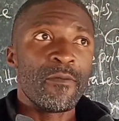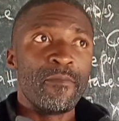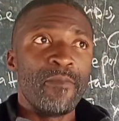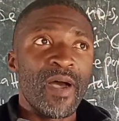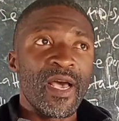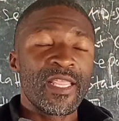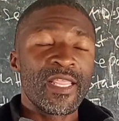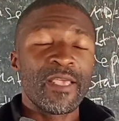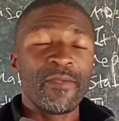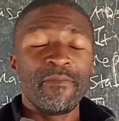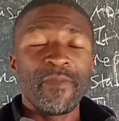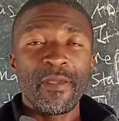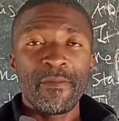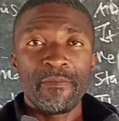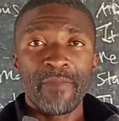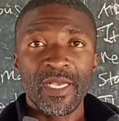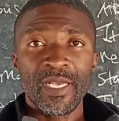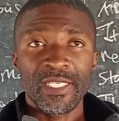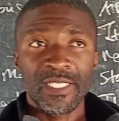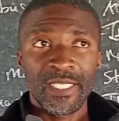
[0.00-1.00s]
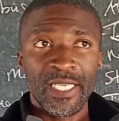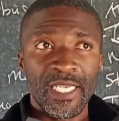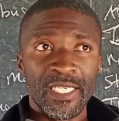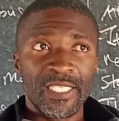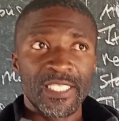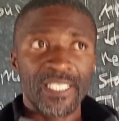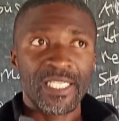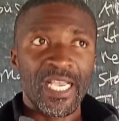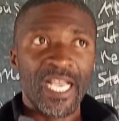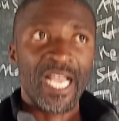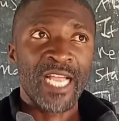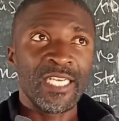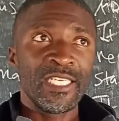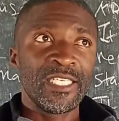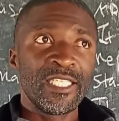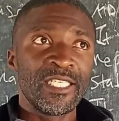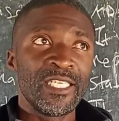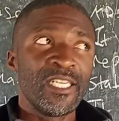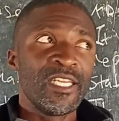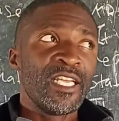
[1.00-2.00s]
by the member states,
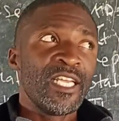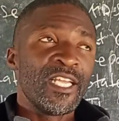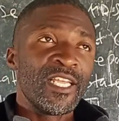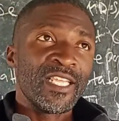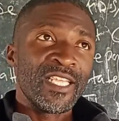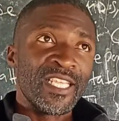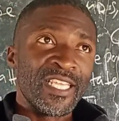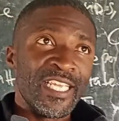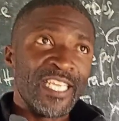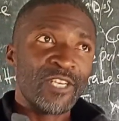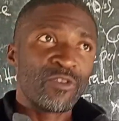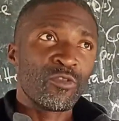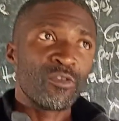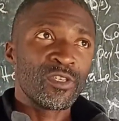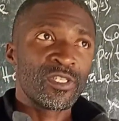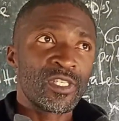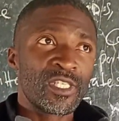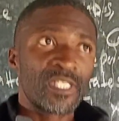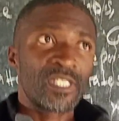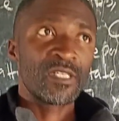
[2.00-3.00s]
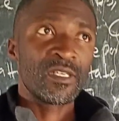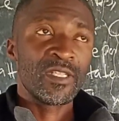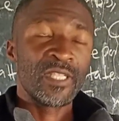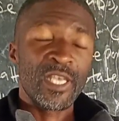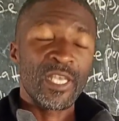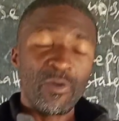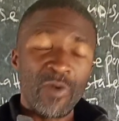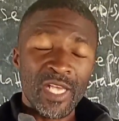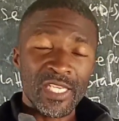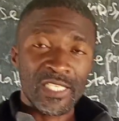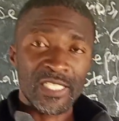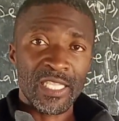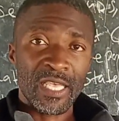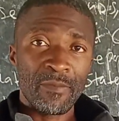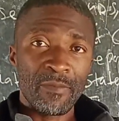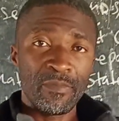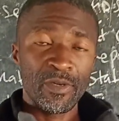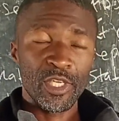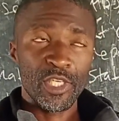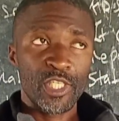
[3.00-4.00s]
and they were
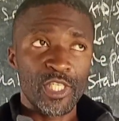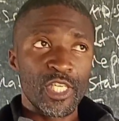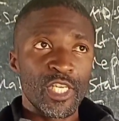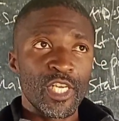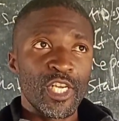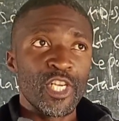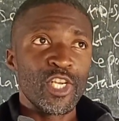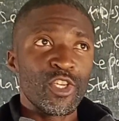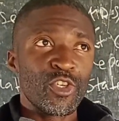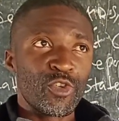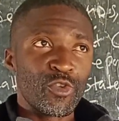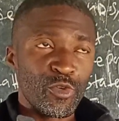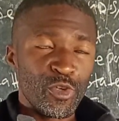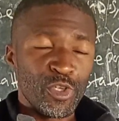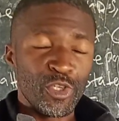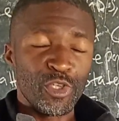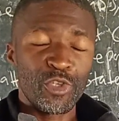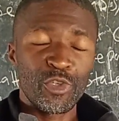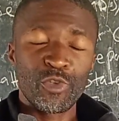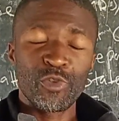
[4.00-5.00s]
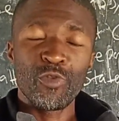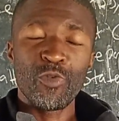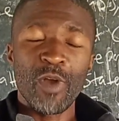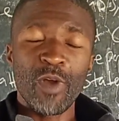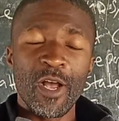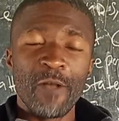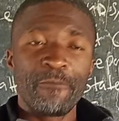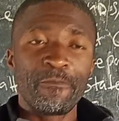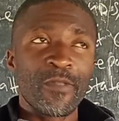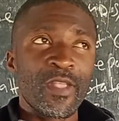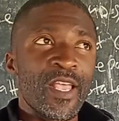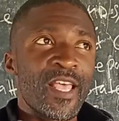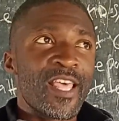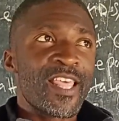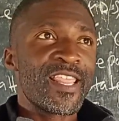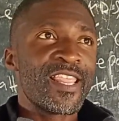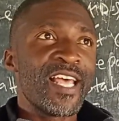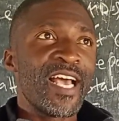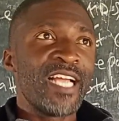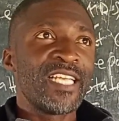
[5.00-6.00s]
established to ensure
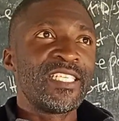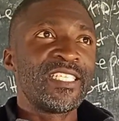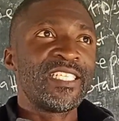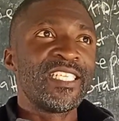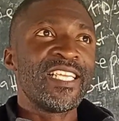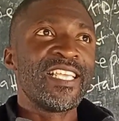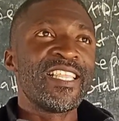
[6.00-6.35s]
that